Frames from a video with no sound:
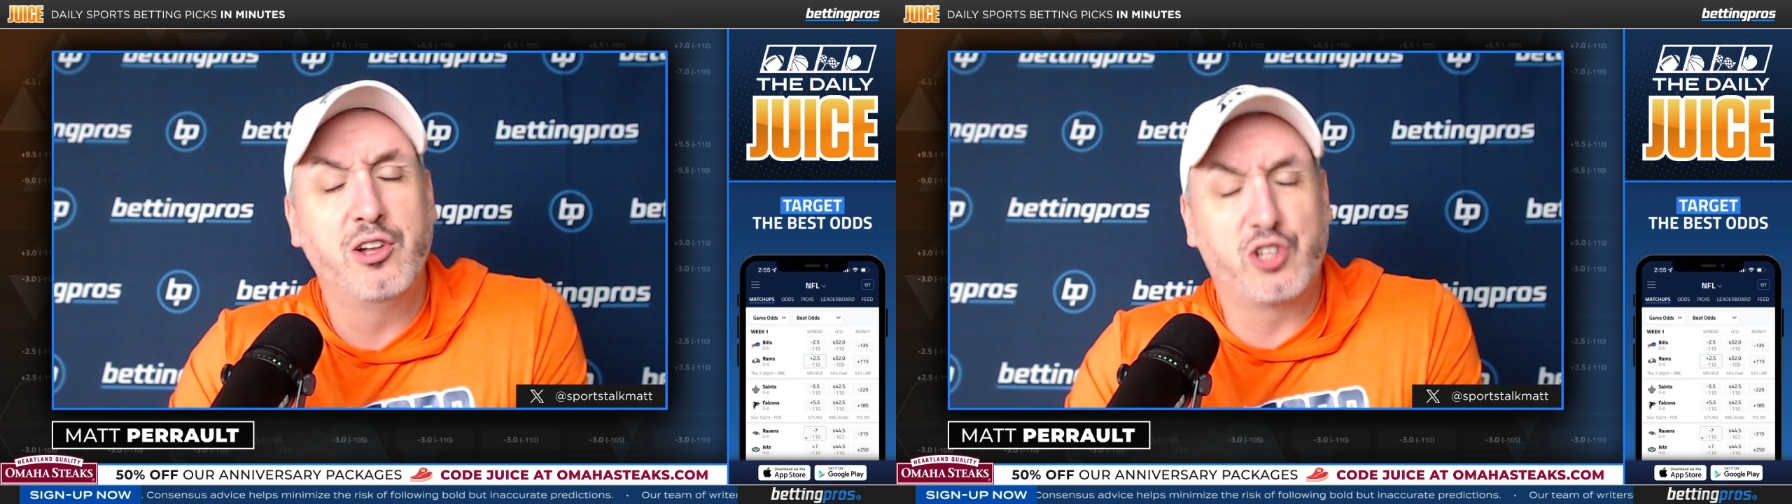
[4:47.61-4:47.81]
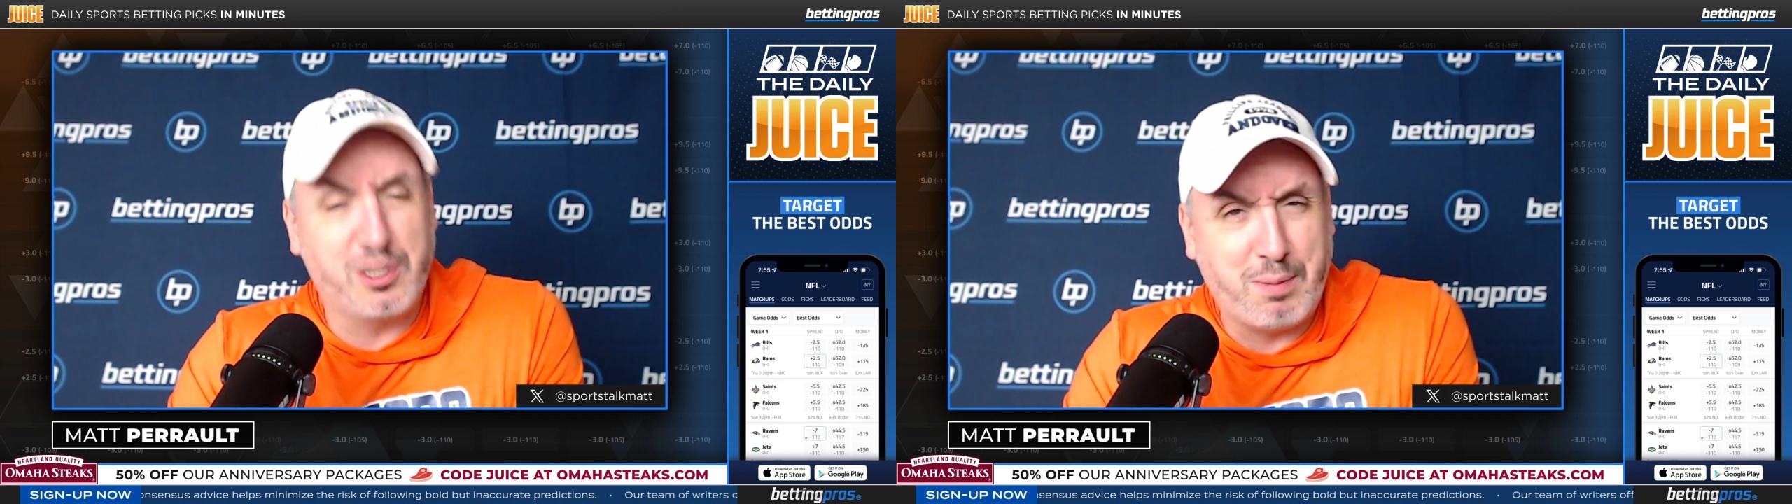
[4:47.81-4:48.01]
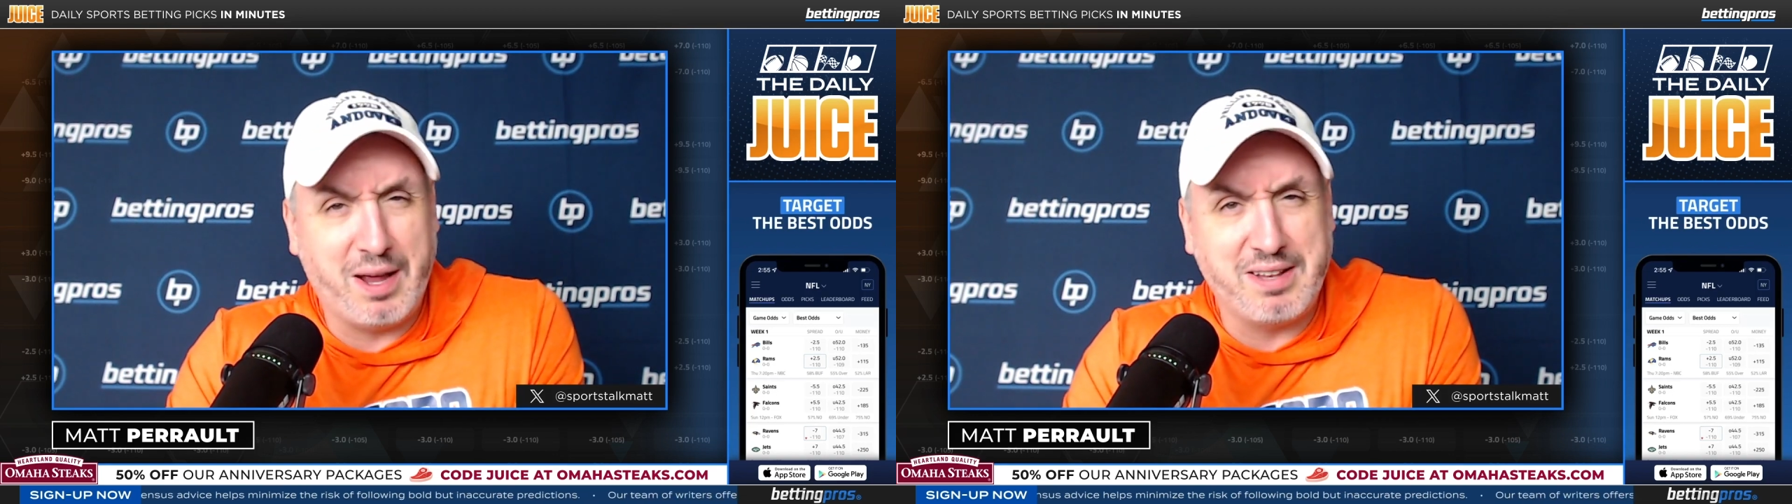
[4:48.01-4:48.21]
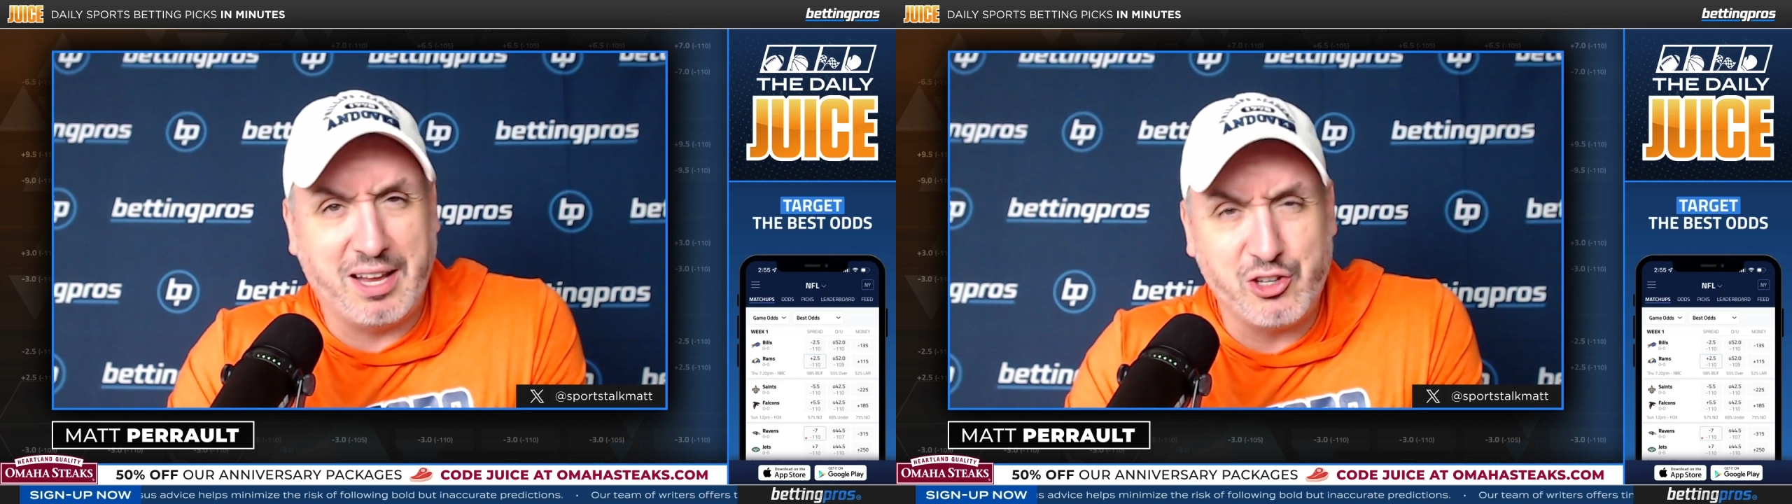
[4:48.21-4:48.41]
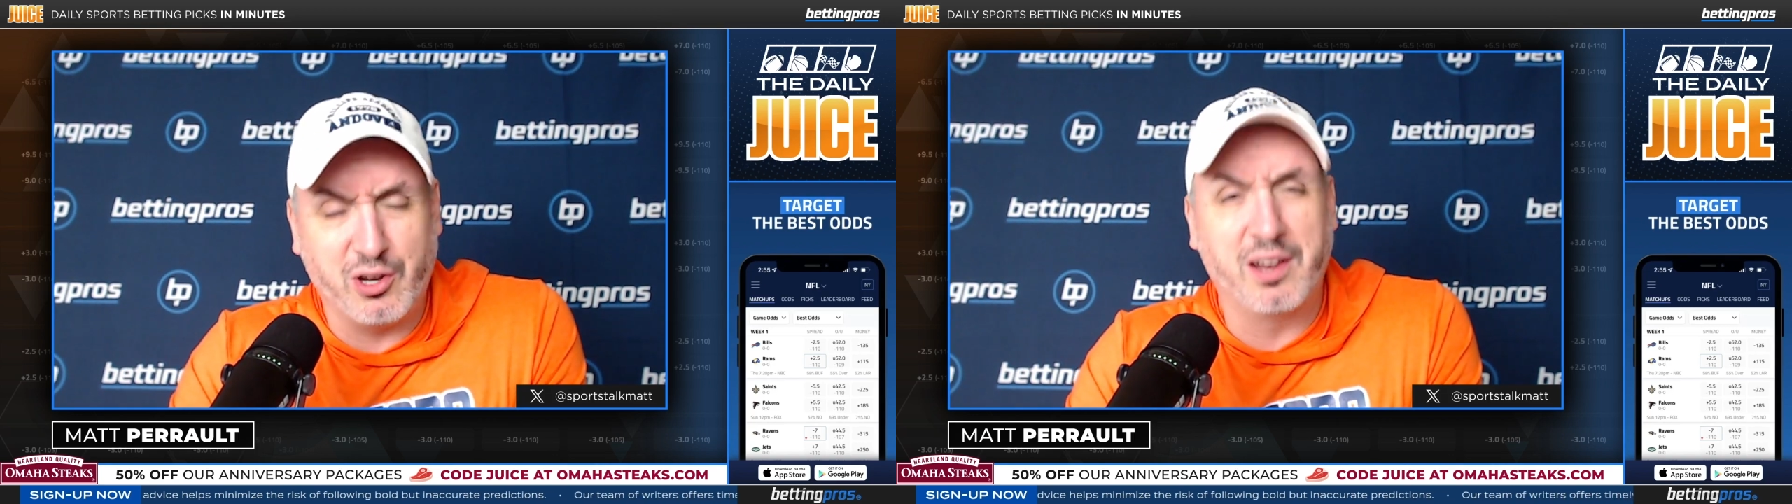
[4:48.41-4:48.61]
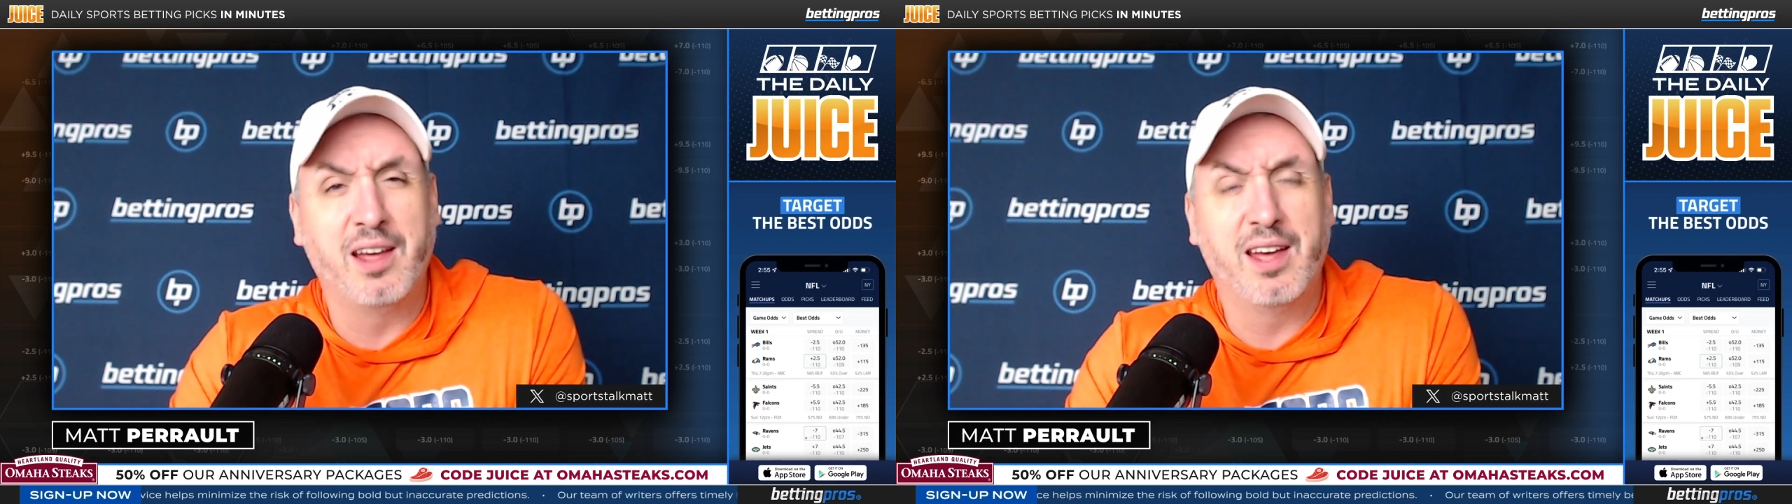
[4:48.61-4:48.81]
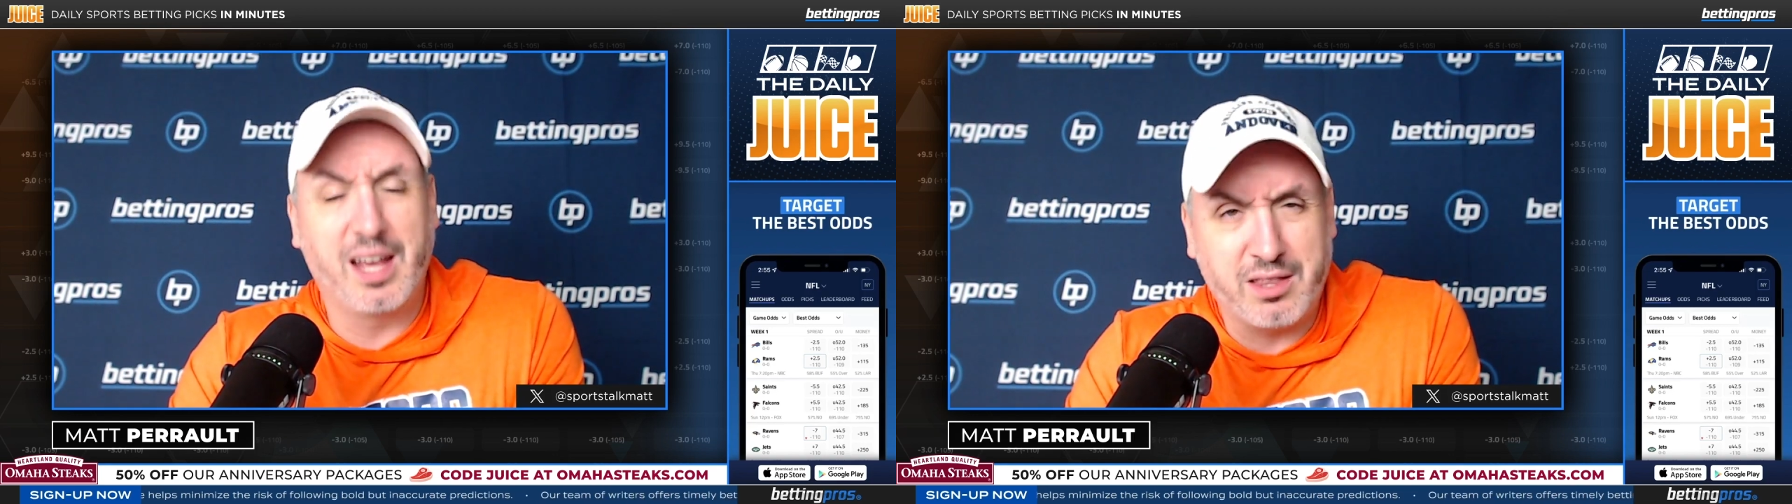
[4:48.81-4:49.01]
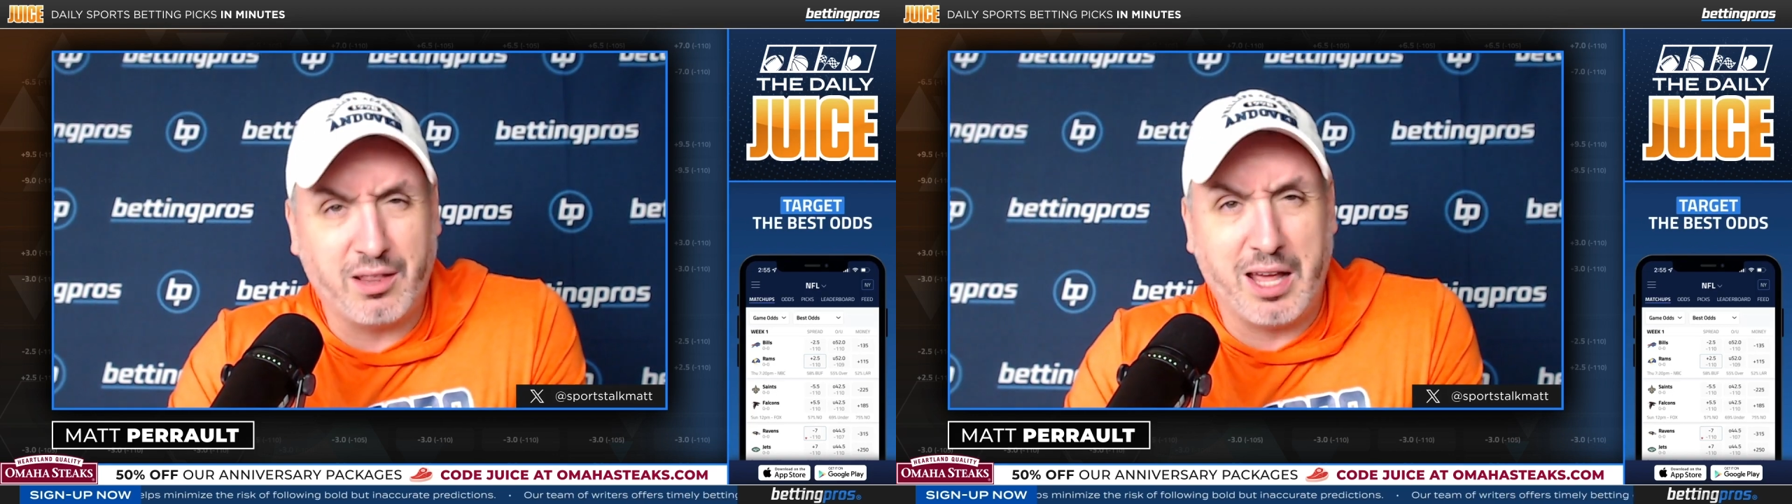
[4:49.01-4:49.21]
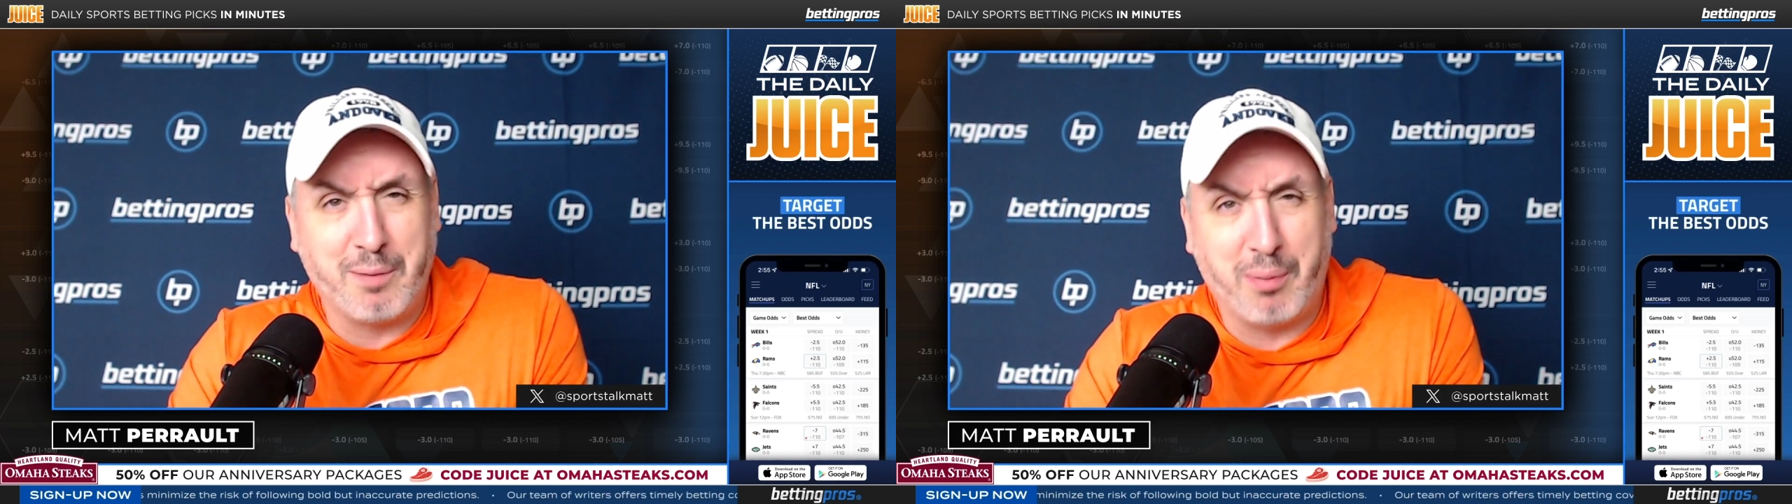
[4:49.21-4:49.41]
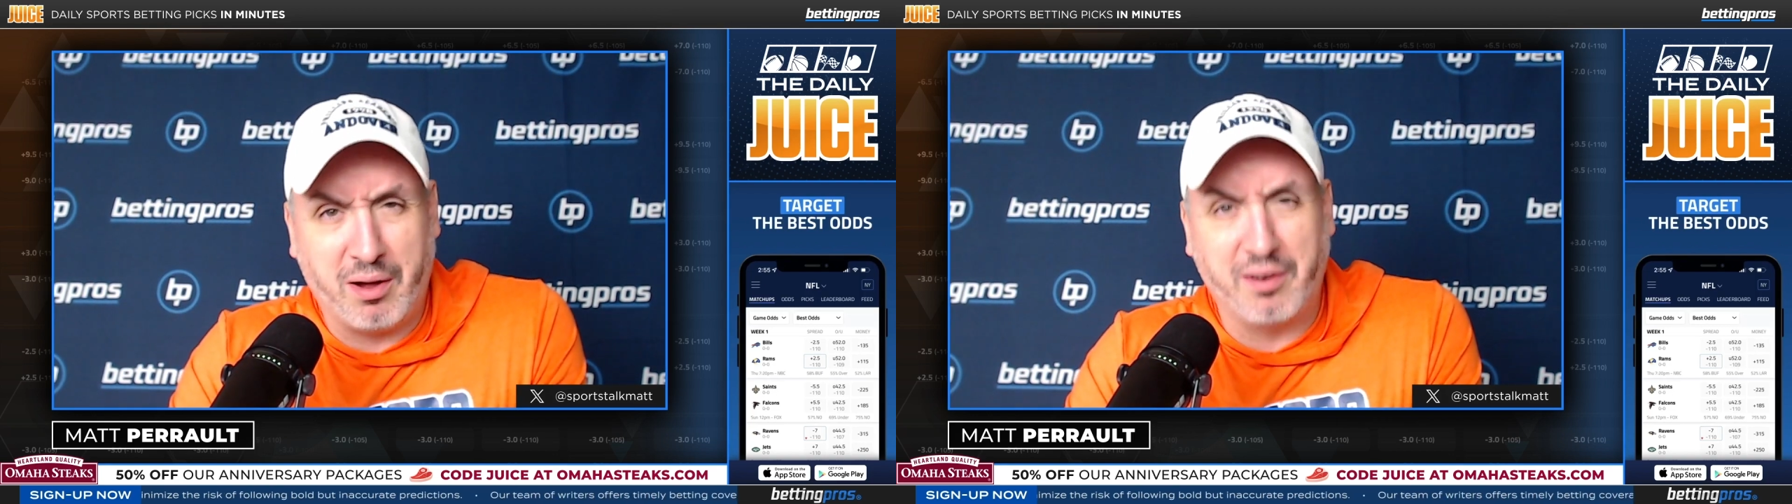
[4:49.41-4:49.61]
Just pay attention. Hit the
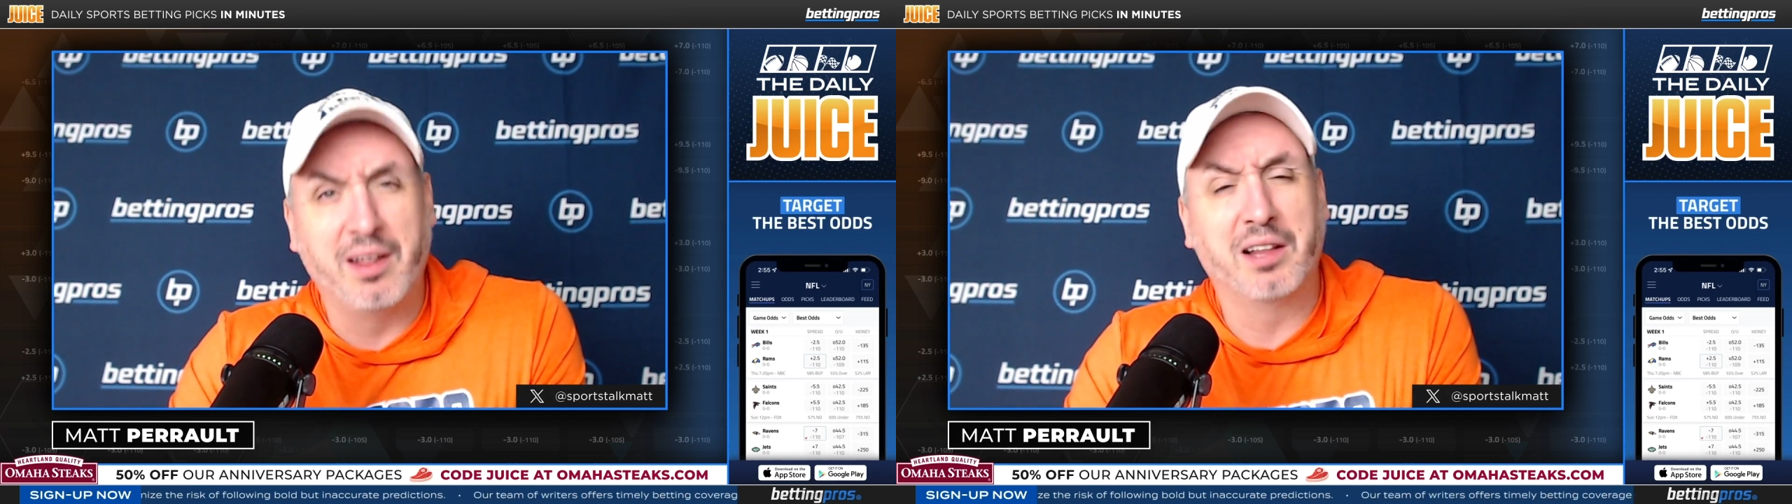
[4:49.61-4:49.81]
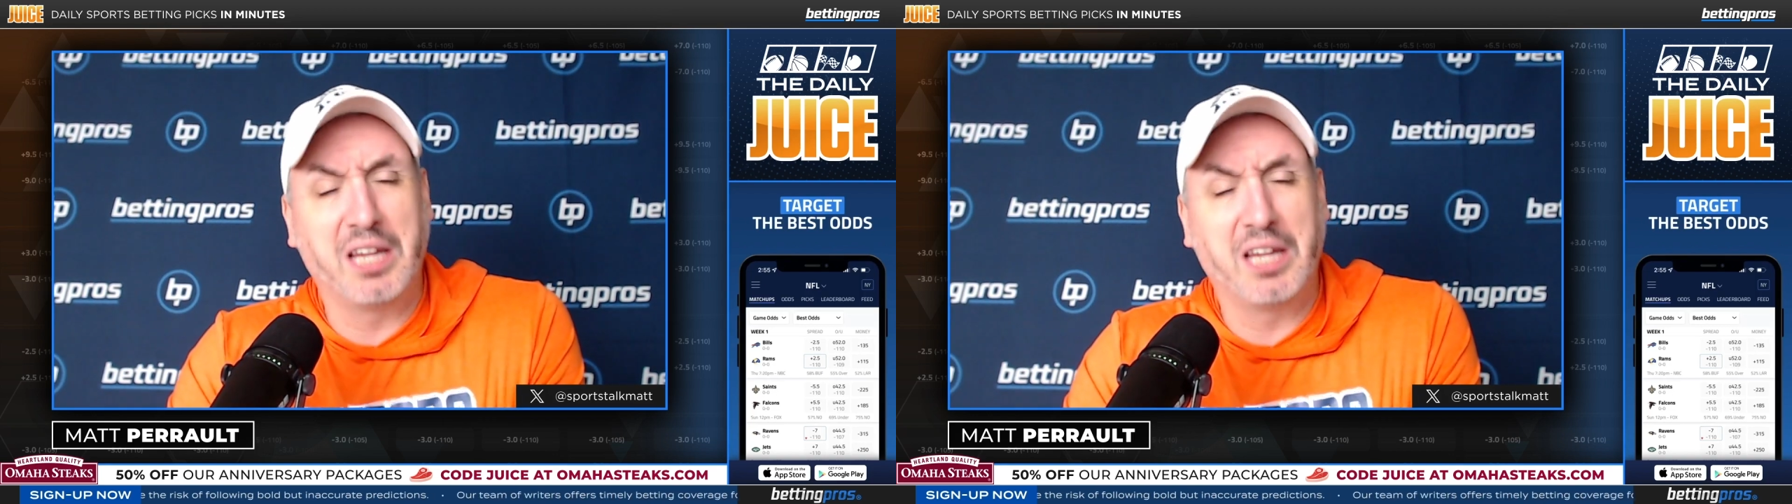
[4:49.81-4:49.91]
like button.